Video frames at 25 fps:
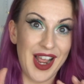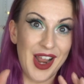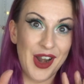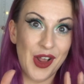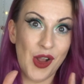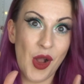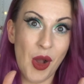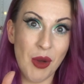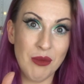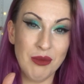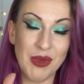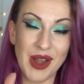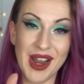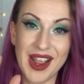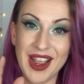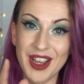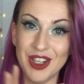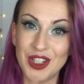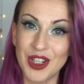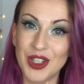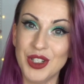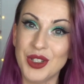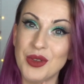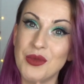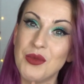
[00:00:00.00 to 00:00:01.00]
kind of
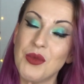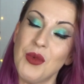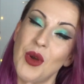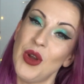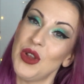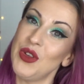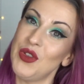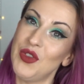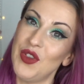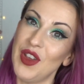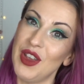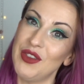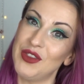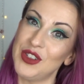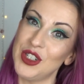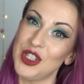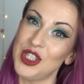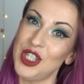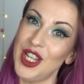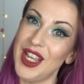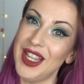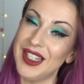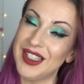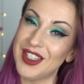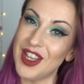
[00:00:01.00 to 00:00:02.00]
combinations and what your favourite
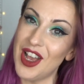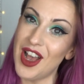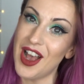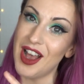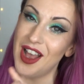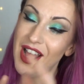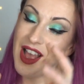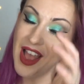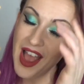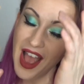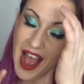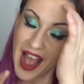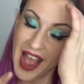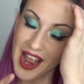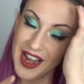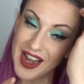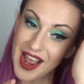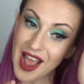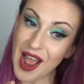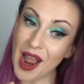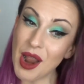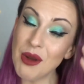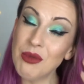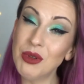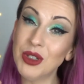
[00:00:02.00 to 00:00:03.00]
shades are. And
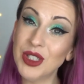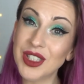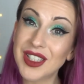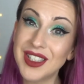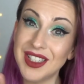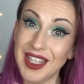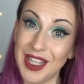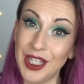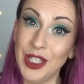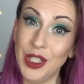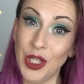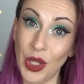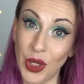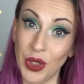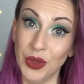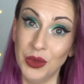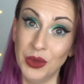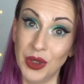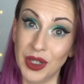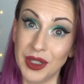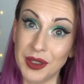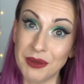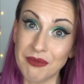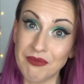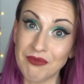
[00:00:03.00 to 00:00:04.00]
I will see
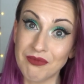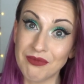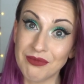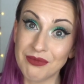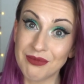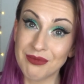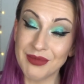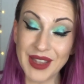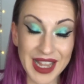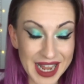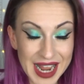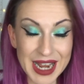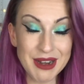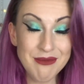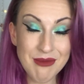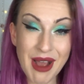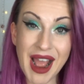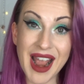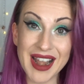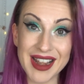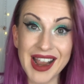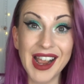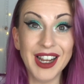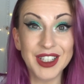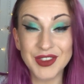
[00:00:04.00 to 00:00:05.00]
you in
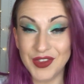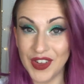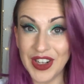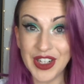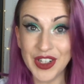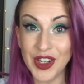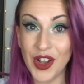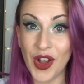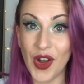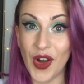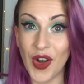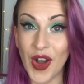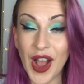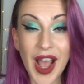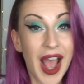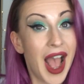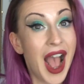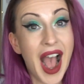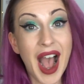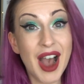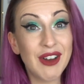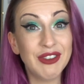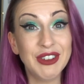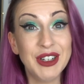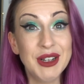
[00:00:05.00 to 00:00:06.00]
my next video.
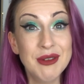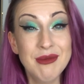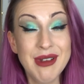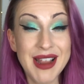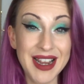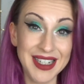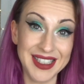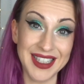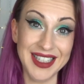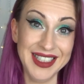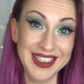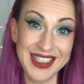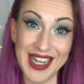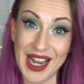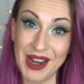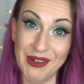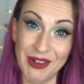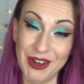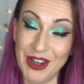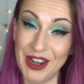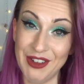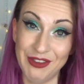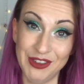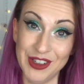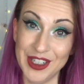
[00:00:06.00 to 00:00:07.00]
Have an amazing day,
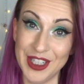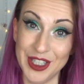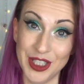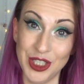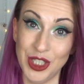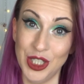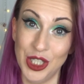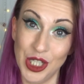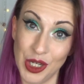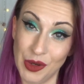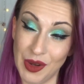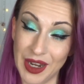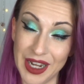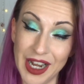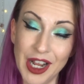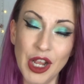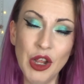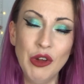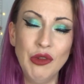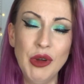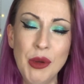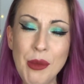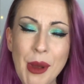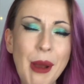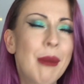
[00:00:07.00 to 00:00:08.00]
whatever it is you're doing.
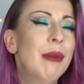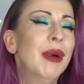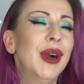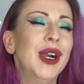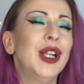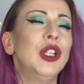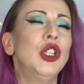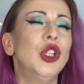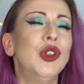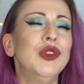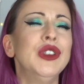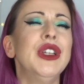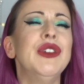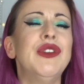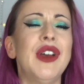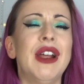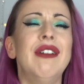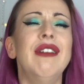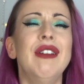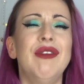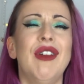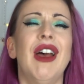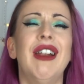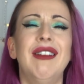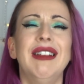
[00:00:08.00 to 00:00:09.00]
Remember, I love you
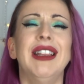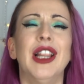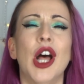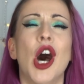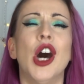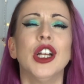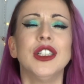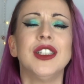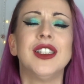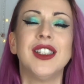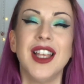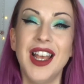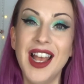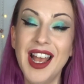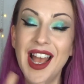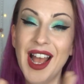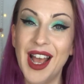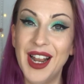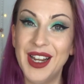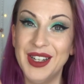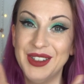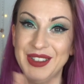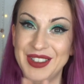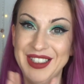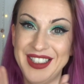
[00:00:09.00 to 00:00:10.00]
very, very lots,
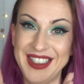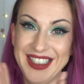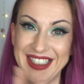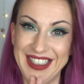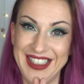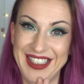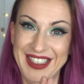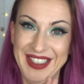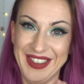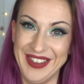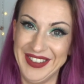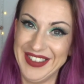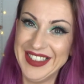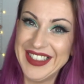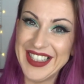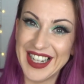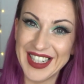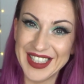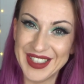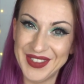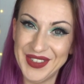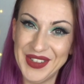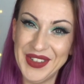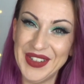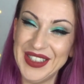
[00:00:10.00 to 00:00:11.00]
and I will see you soon. Thanks for